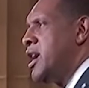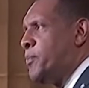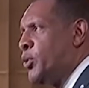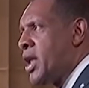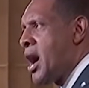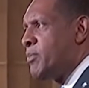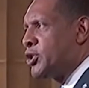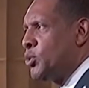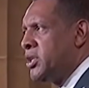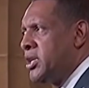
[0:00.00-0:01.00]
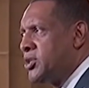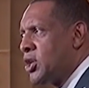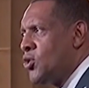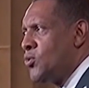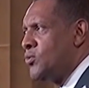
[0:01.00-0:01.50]
He put Opportunity
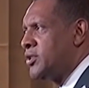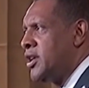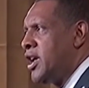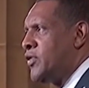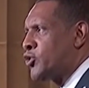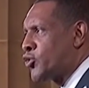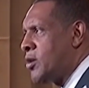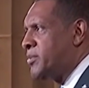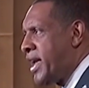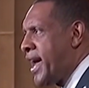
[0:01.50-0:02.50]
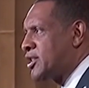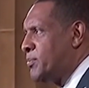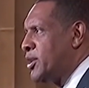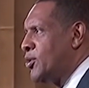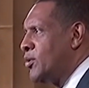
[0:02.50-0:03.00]
zones in the Trump tax
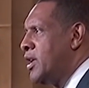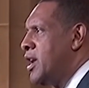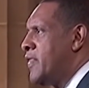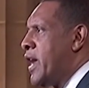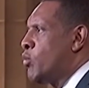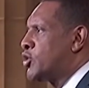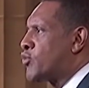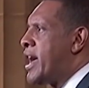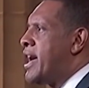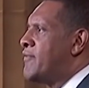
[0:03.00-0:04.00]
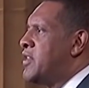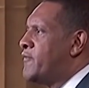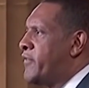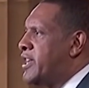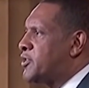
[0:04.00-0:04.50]
bill that would drive
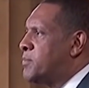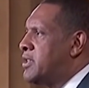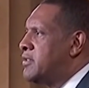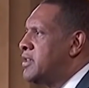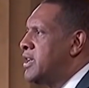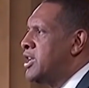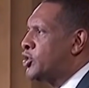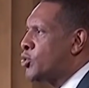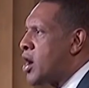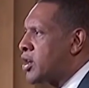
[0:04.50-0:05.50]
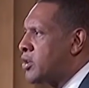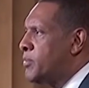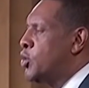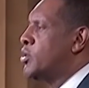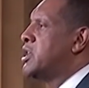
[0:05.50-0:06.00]
investment into our
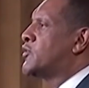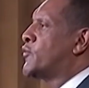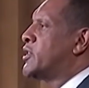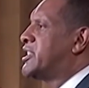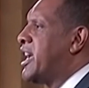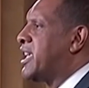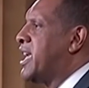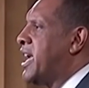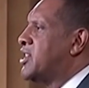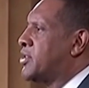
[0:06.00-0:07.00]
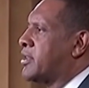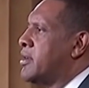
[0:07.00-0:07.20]
communities for decades to